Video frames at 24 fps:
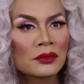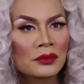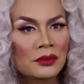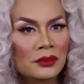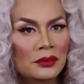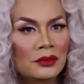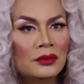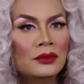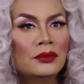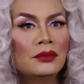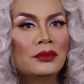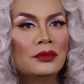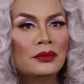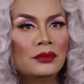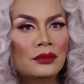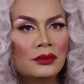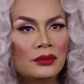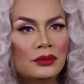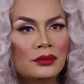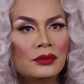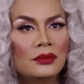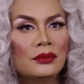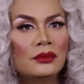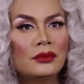
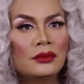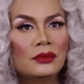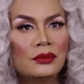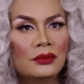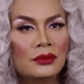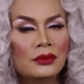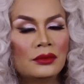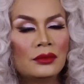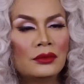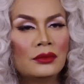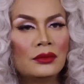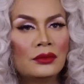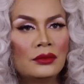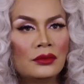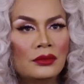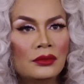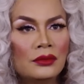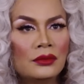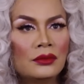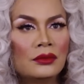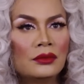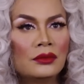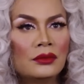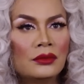
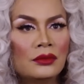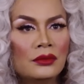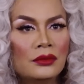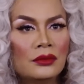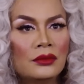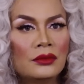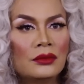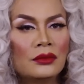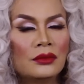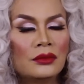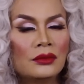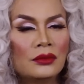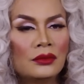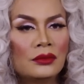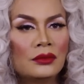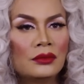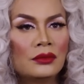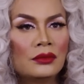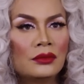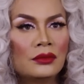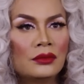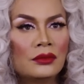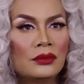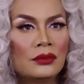
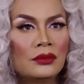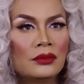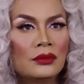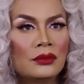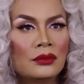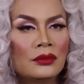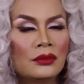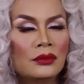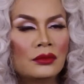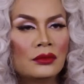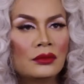(not speaking)